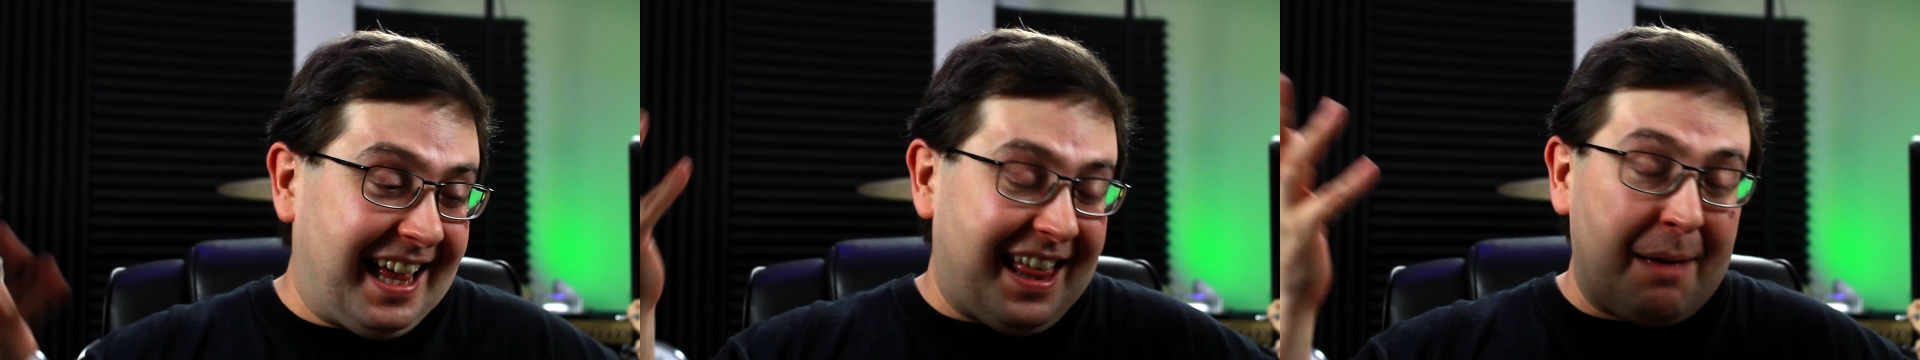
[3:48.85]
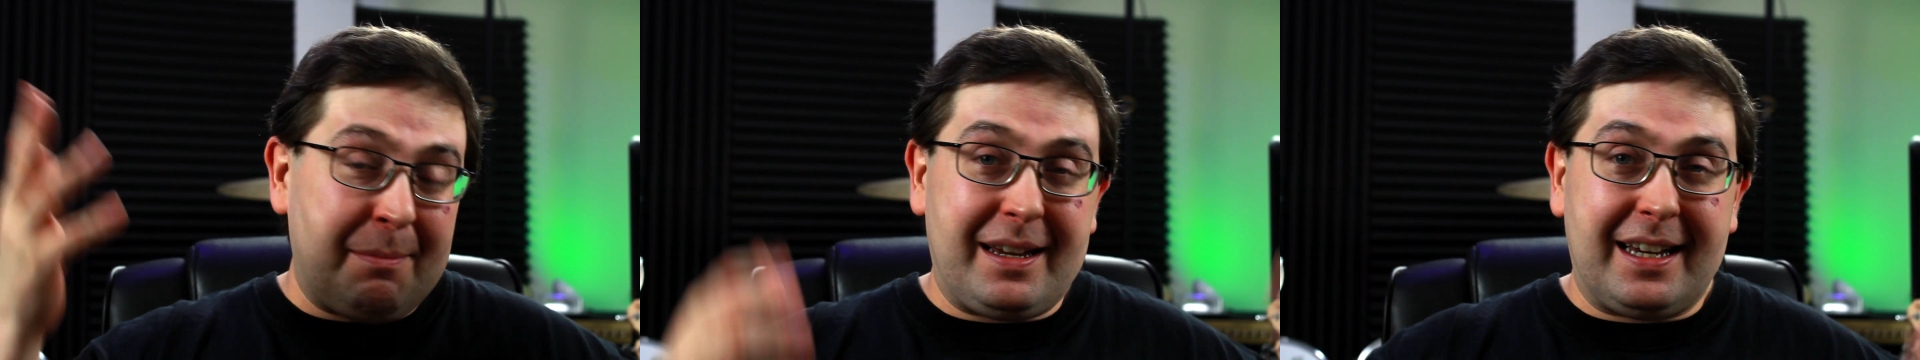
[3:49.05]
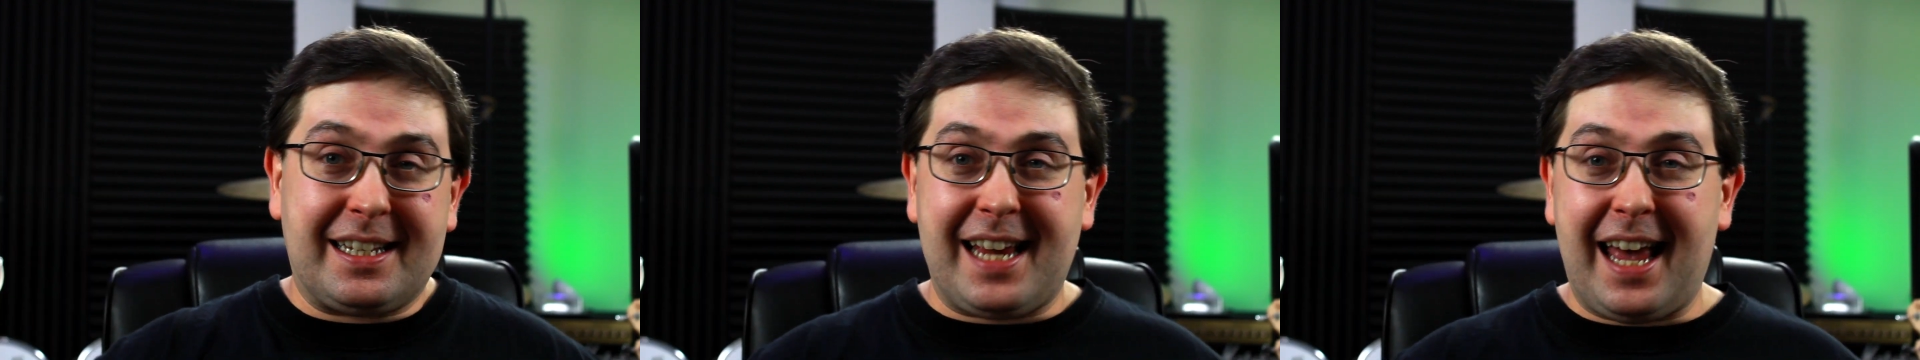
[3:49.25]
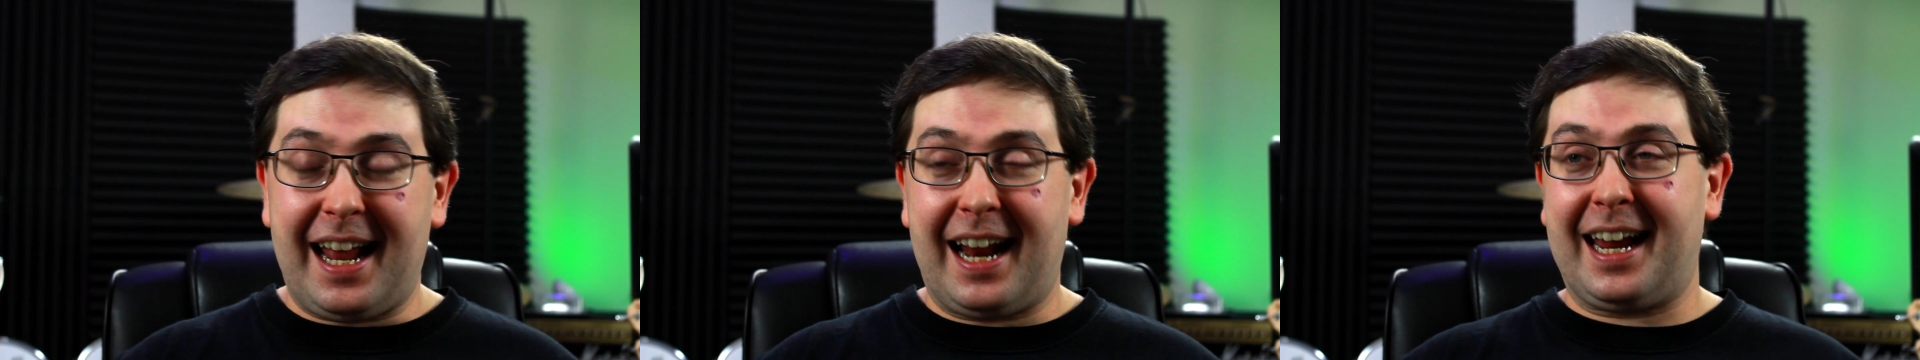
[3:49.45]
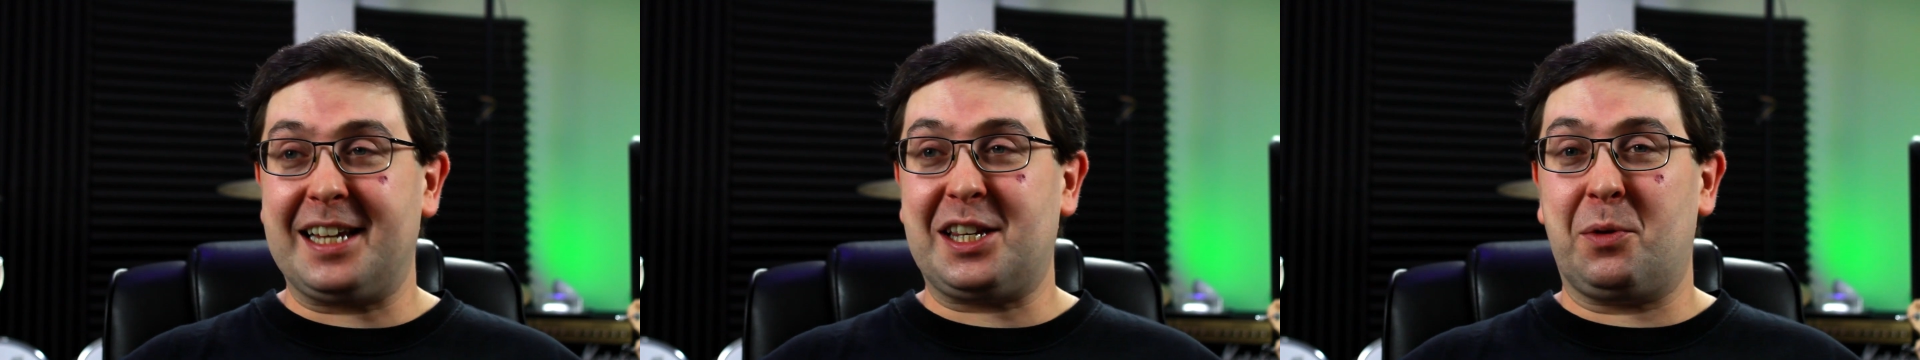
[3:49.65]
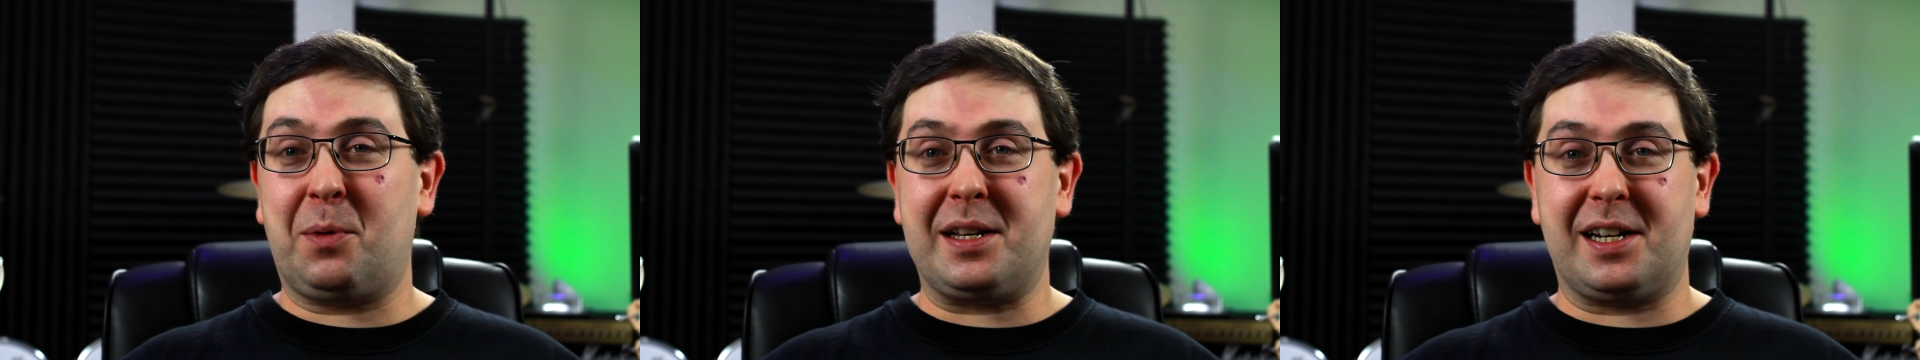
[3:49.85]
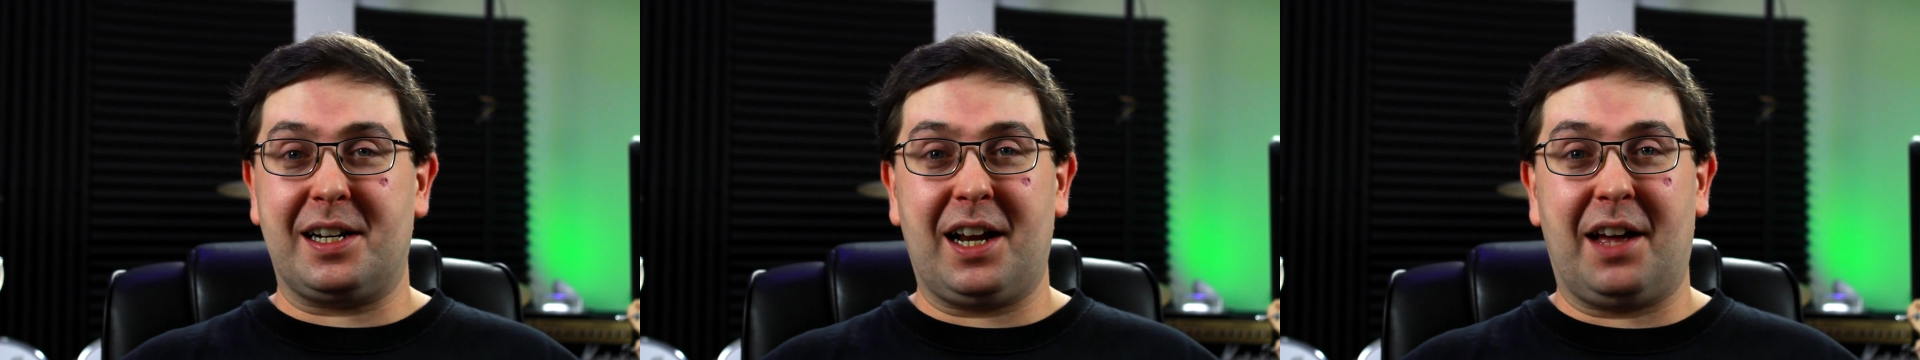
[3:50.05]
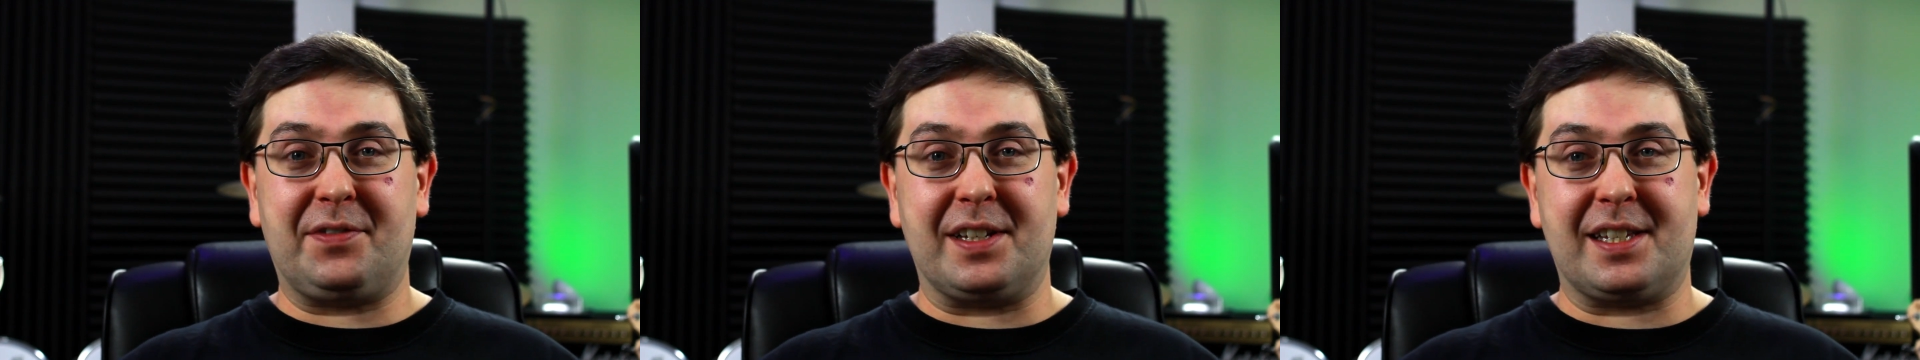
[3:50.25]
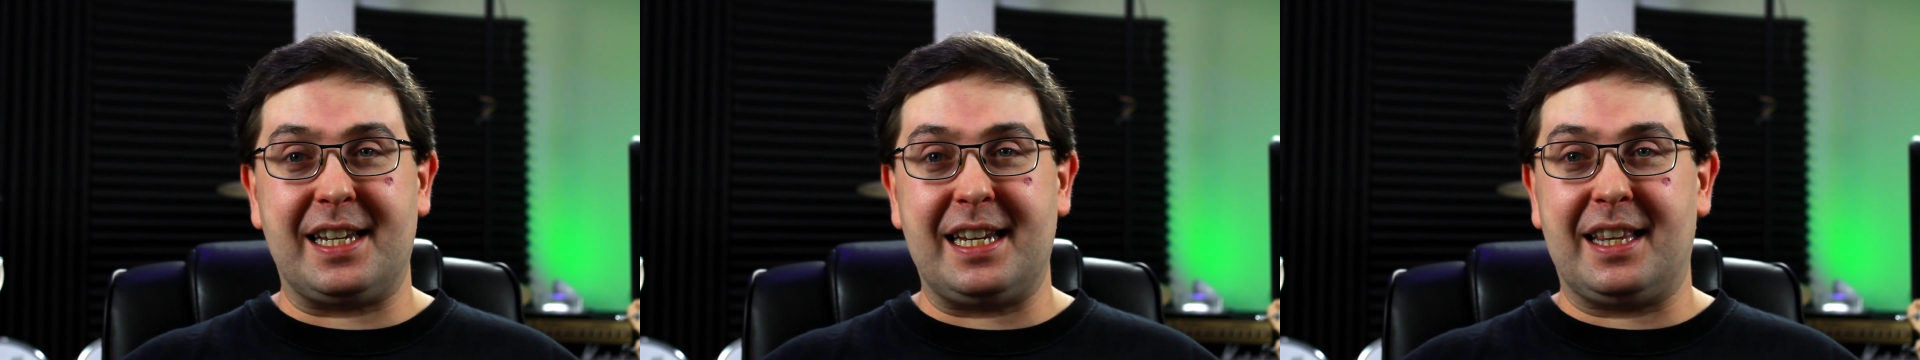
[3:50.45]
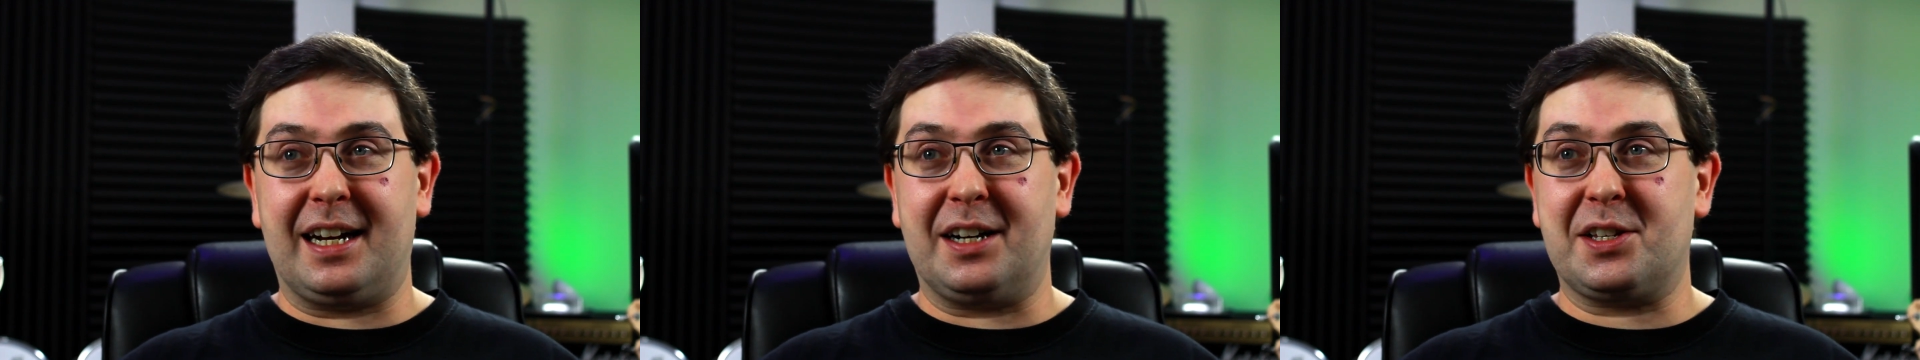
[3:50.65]
That being said, I guess there wasn't enough to
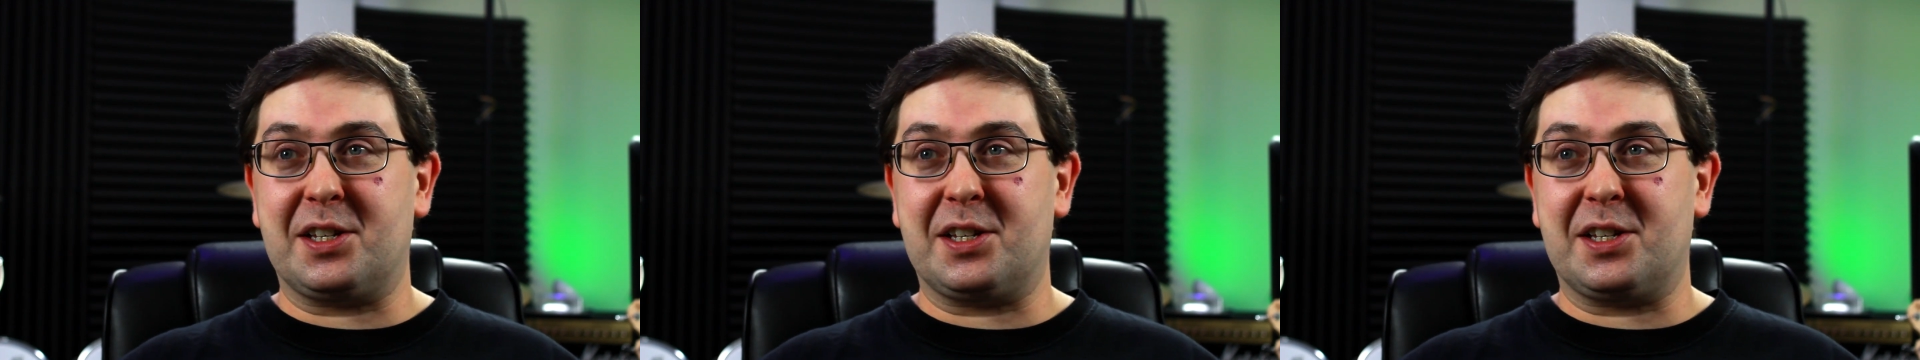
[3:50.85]
see there,